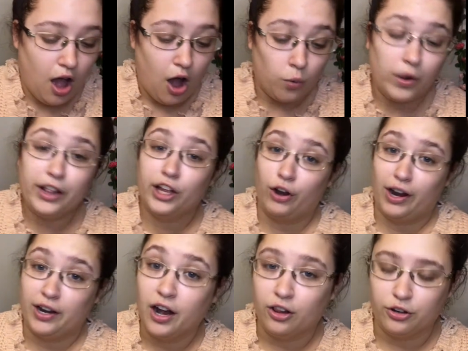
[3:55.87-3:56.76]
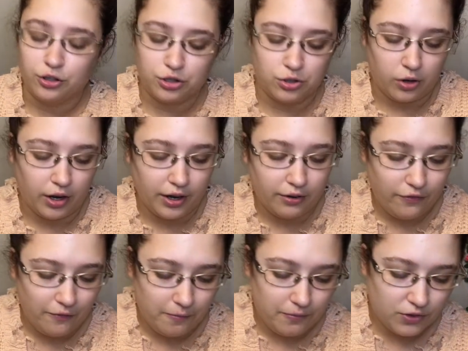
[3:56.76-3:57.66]
a really great color story.
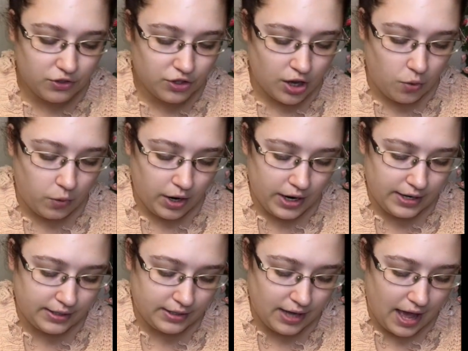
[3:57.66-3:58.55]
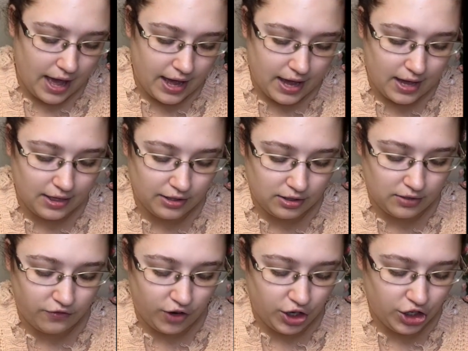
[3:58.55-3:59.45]
So we're going to take this
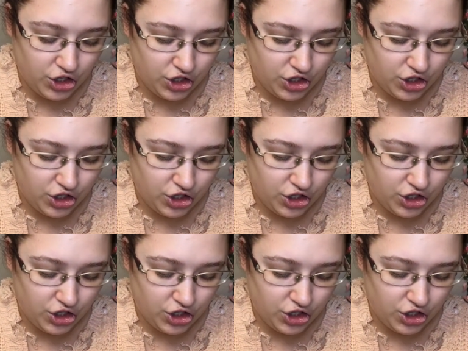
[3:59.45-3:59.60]
first